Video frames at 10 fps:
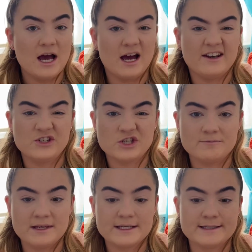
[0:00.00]
and just
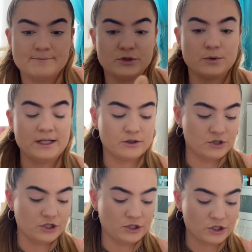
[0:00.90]
mixing between those
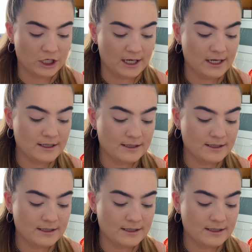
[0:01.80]
two shades.